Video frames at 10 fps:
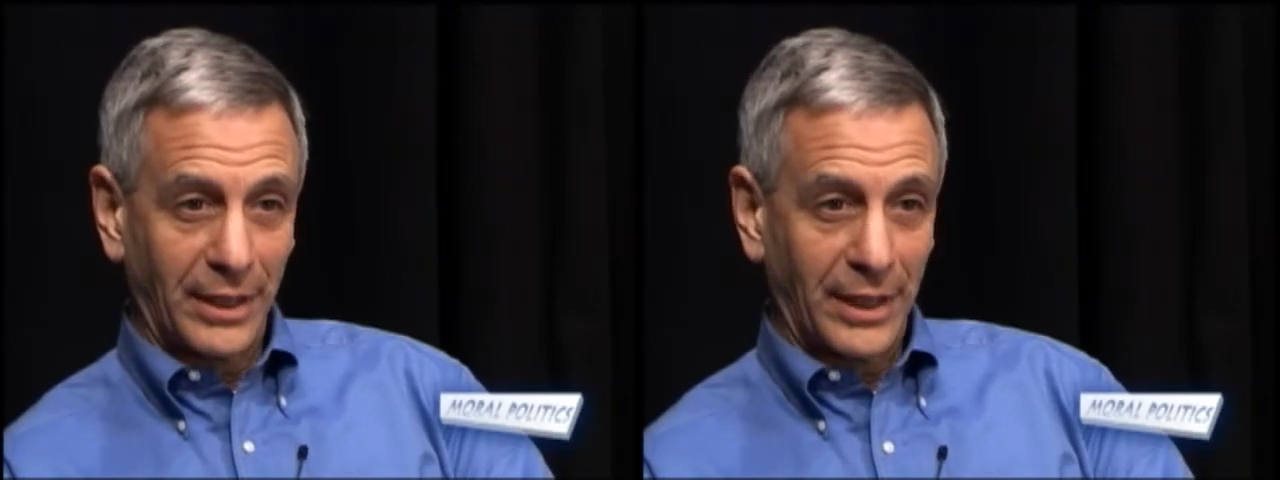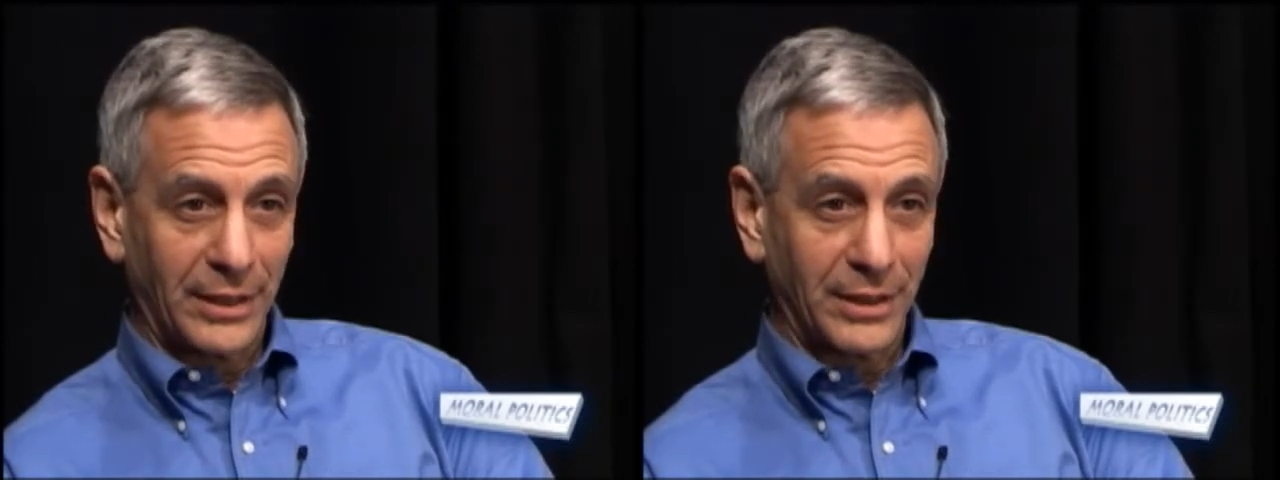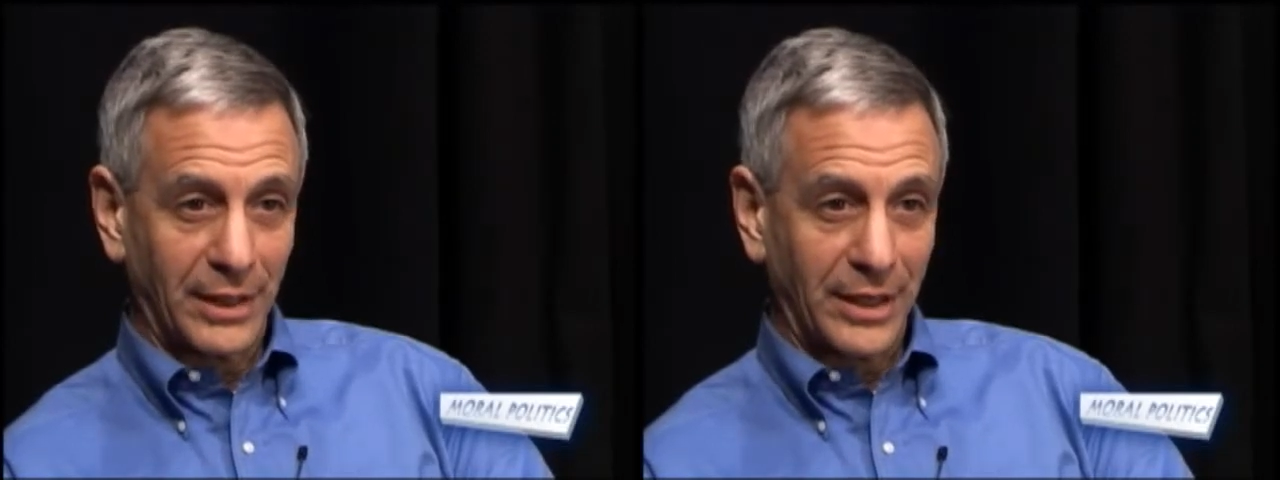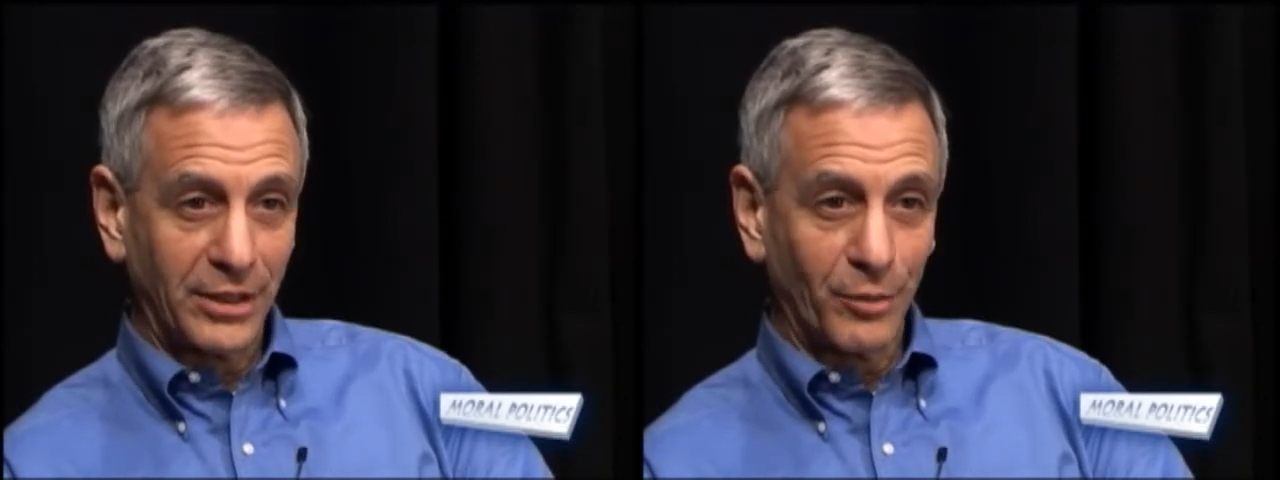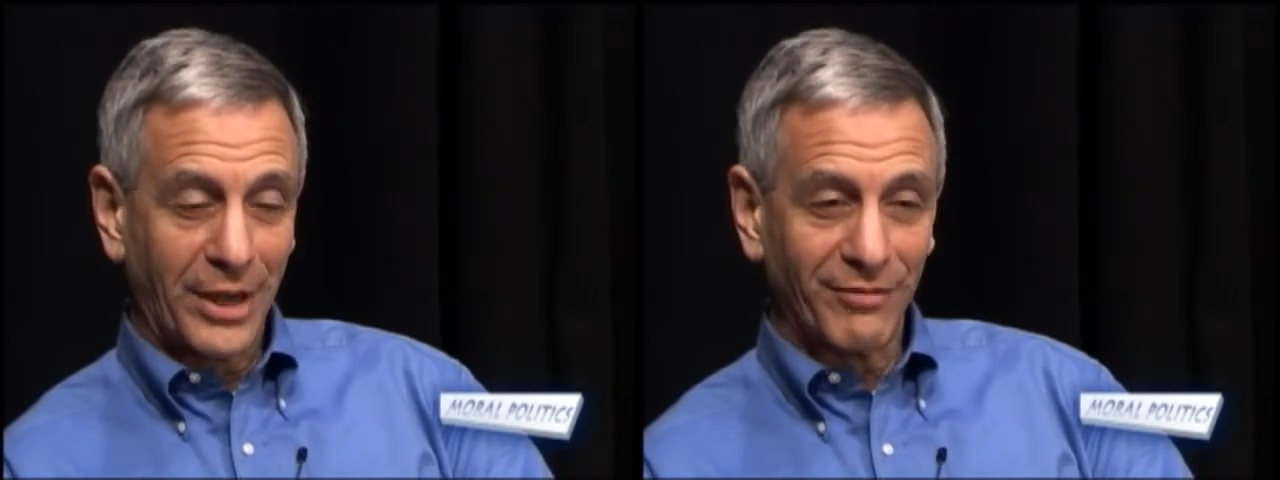And
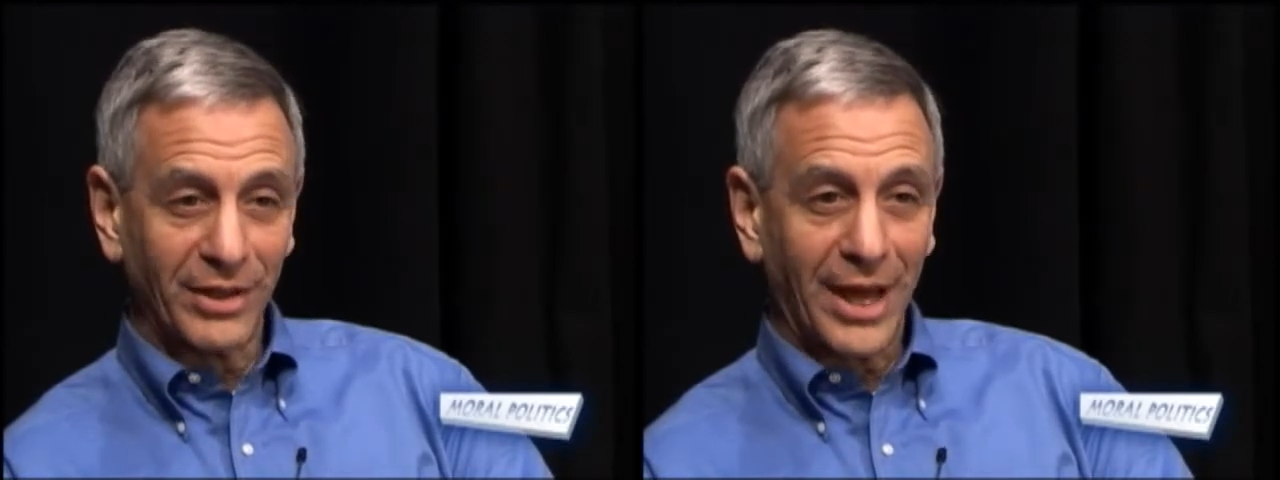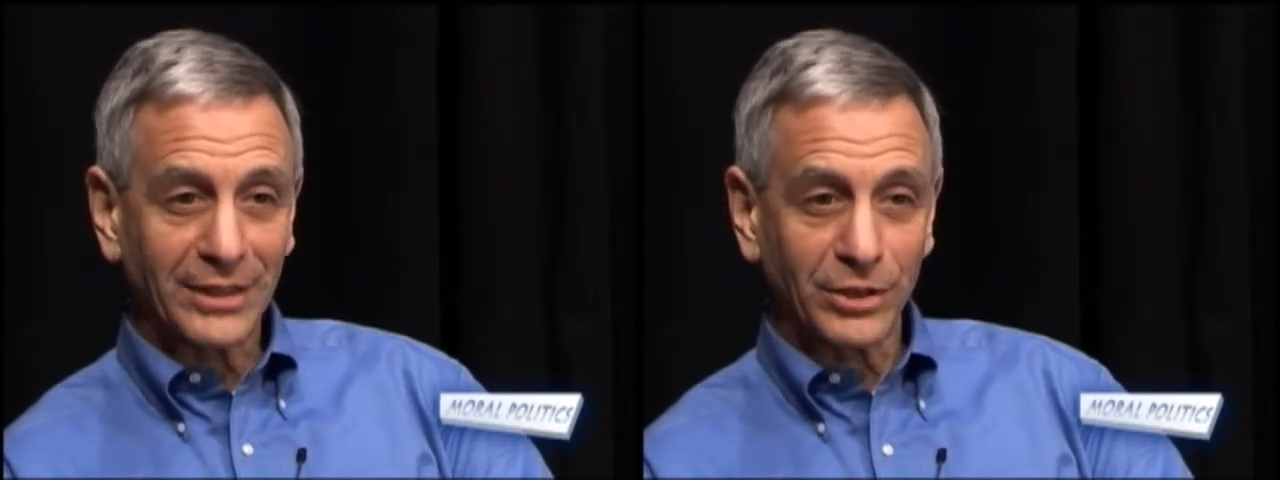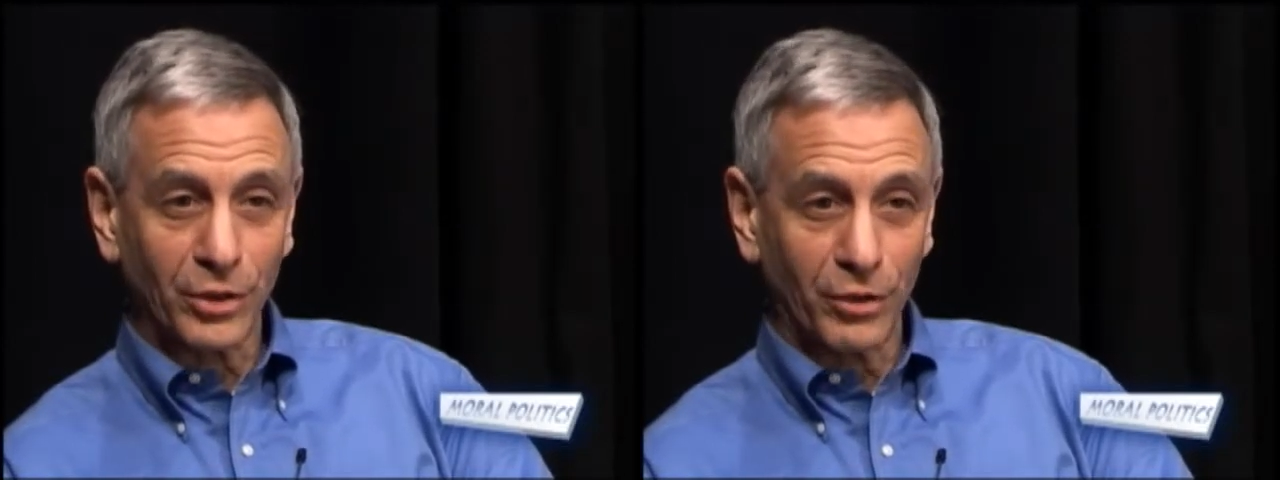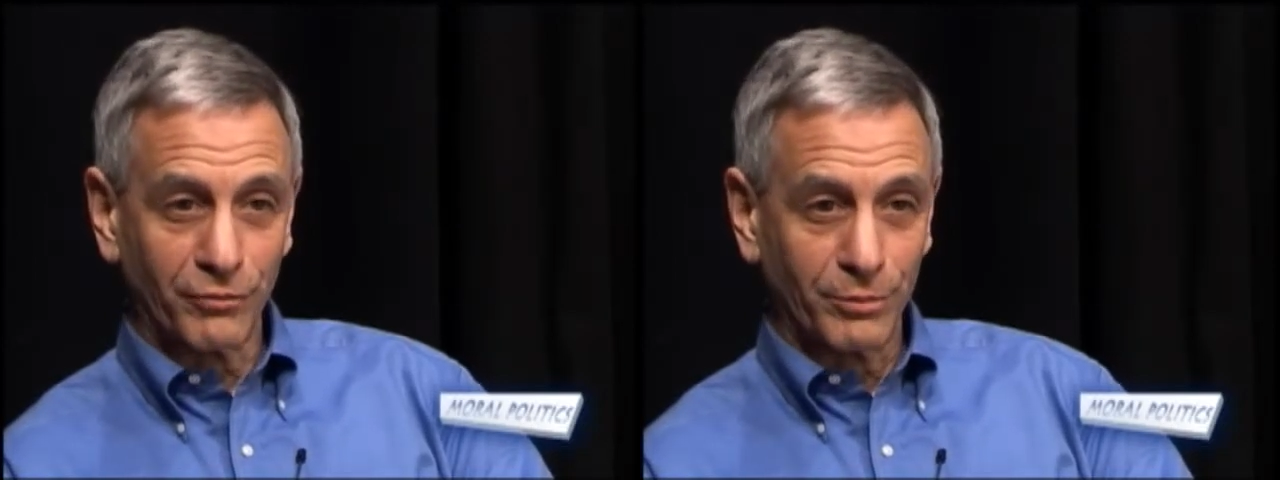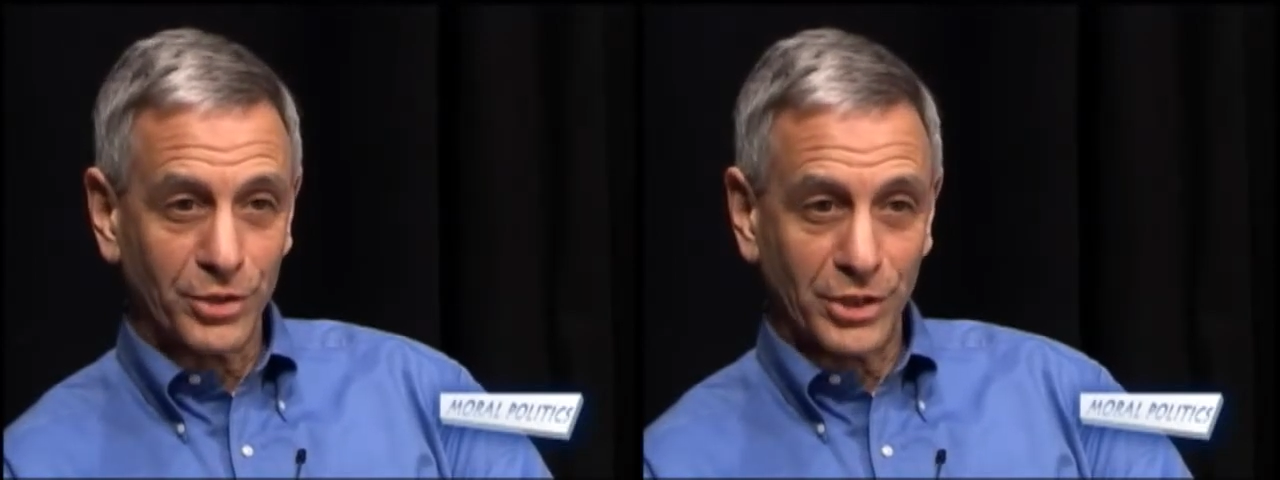uh, I think we have a lot to
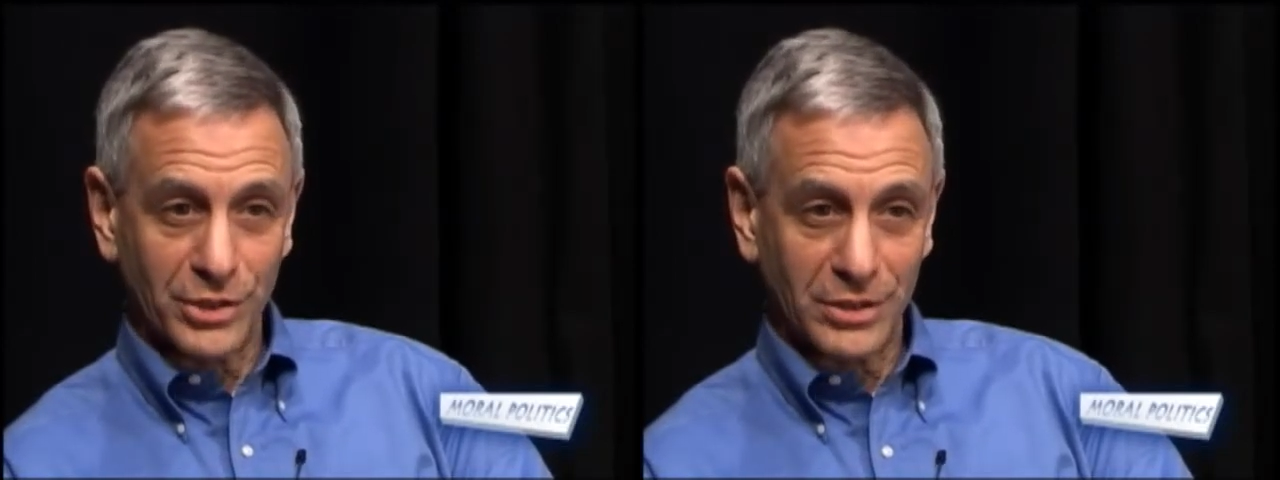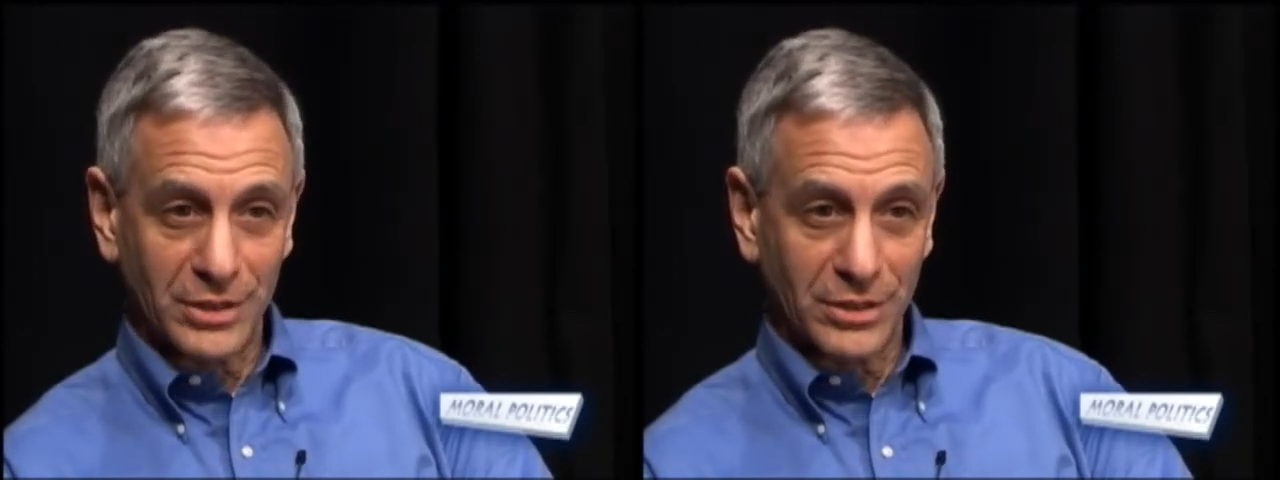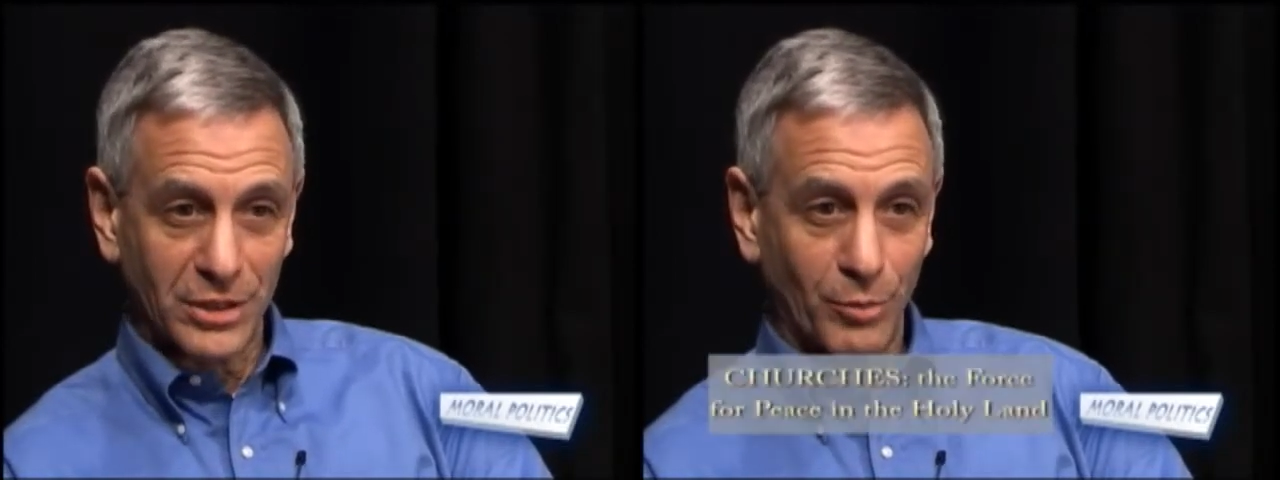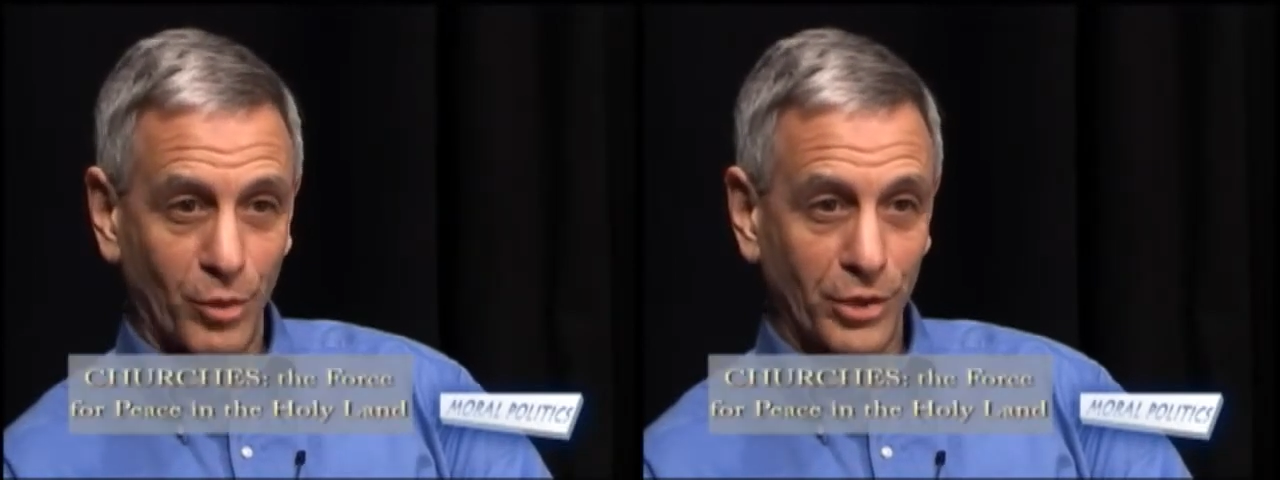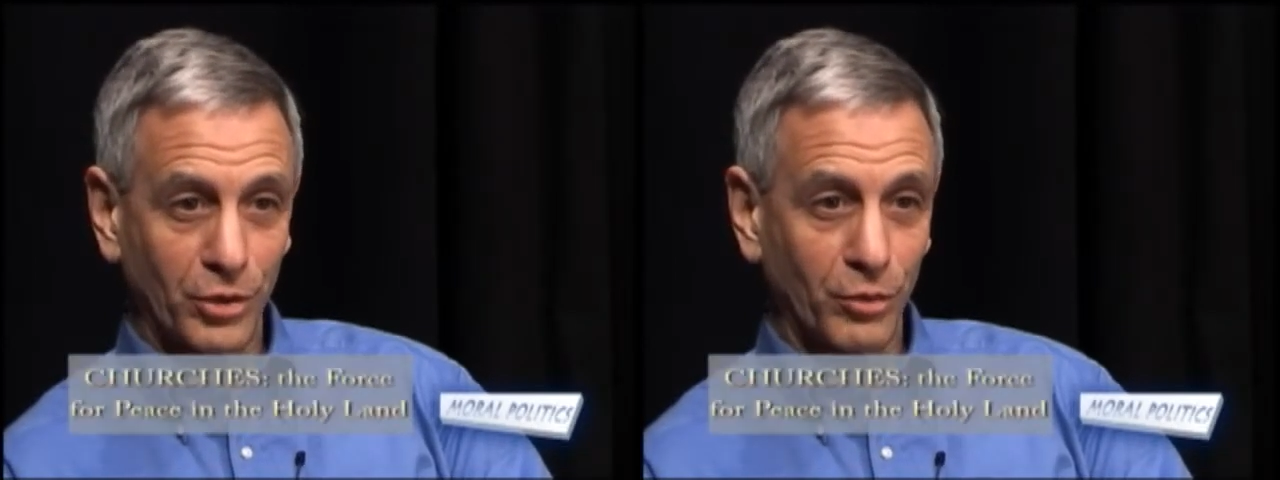learn from Jesus as
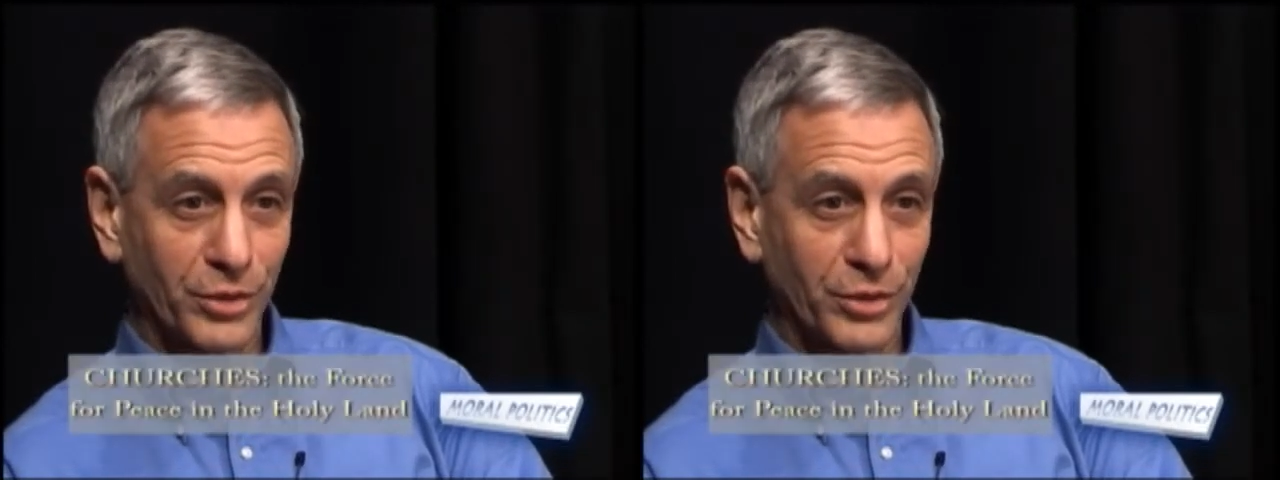someone